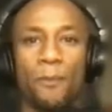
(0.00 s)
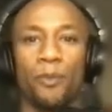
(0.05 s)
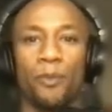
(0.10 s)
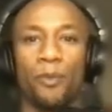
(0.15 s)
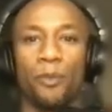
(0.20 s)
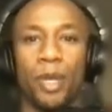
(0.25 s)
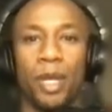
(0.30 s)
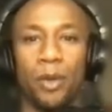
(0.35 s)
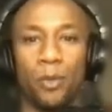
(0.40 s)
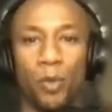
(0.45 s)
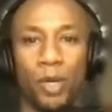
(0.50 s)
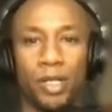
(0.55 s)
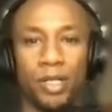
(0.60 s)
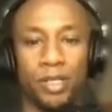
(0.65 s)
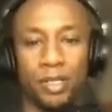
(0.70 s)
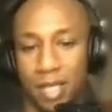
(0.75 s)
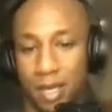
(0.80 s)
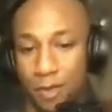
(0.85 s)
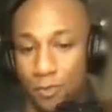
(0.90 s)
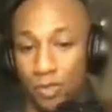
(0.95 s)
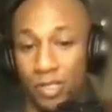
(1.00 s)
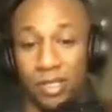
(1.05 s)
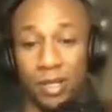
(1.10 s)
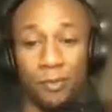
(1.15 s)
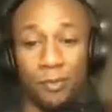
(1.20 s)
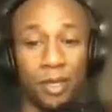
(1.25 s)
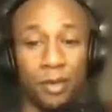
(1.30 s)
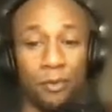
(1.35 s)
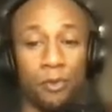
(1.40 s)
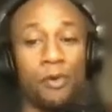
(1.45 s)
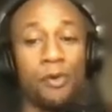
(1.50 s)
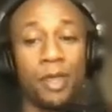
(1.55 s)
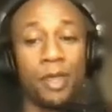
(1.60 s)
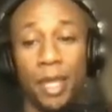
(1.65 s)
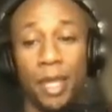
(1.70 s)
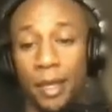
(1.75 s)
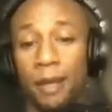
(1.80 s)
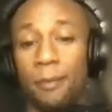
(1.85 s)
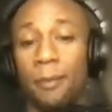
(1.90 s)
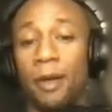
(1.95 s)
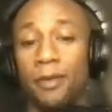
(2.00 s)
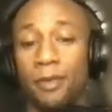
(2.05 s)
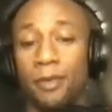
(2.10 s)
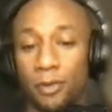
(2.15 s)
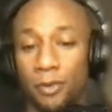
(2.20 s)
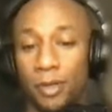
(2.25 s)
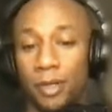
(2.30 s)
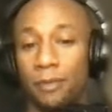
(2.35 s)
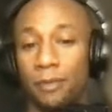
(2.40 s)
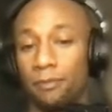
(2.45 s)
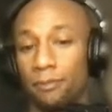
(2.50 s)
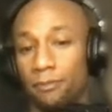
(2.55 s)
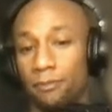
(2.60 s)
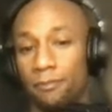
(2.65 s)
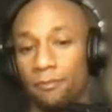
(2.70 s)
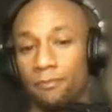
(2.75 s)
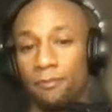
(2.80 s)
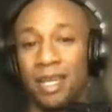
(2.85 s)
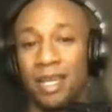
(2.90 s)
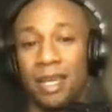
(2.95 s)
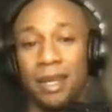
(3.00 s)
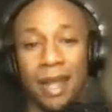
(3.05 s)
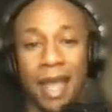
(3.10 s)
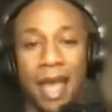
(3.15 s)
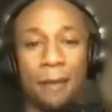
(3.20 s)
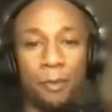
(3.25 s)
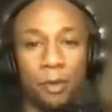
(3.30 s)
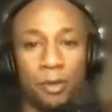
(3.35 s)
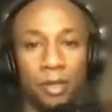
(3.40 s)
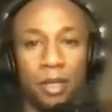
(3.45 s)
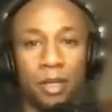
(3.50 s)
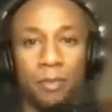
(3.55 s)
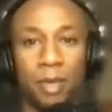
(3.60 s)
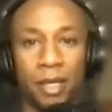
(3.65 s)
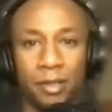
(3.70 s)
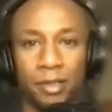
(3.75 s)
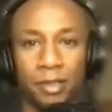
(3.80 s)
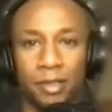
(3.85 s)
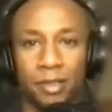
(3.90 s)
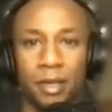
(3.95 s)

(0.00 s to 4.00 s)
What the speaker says: in which that was something we were thinking about doing, getting Apple in the mix.